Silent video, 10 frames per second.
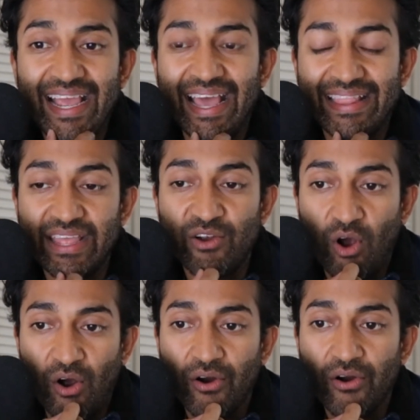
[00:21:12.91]
And there
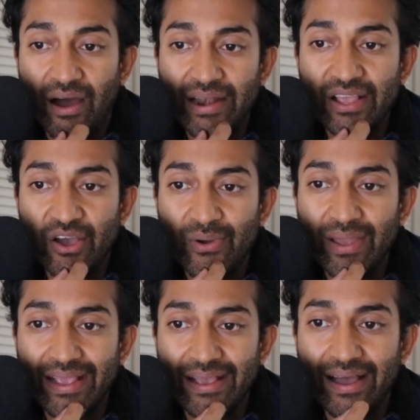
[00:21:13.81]
are
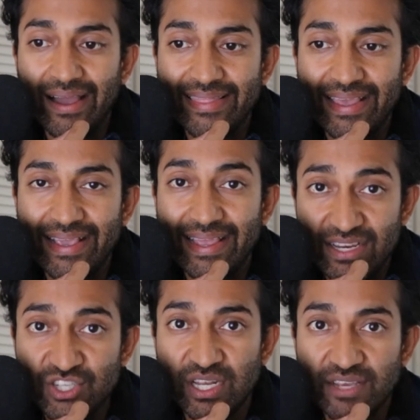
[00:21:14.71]
ongoing, I think,
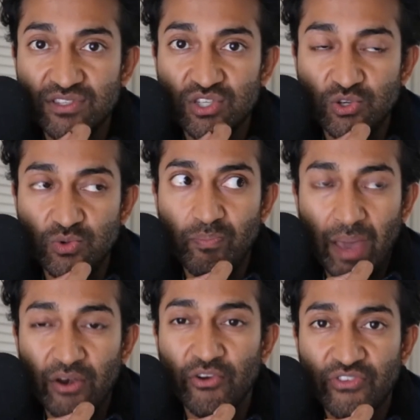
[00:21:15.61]
initiatives to
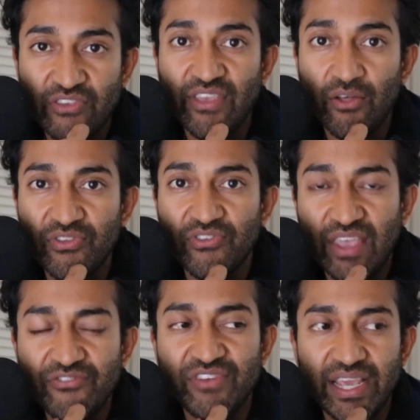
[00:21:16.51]
better suss out the
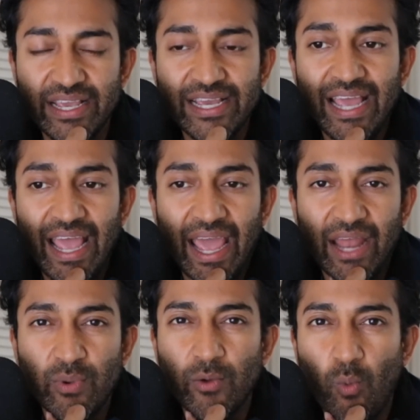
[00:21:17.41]
safety. And
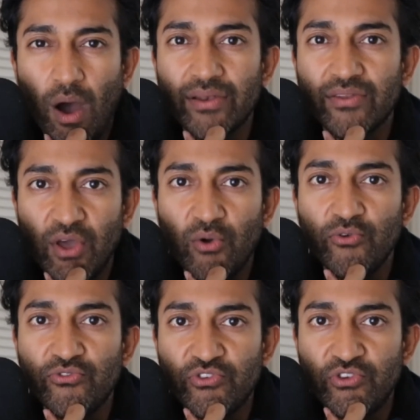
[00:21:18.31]
we want
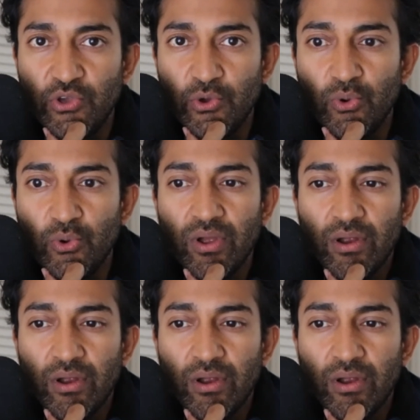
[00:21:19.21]
those to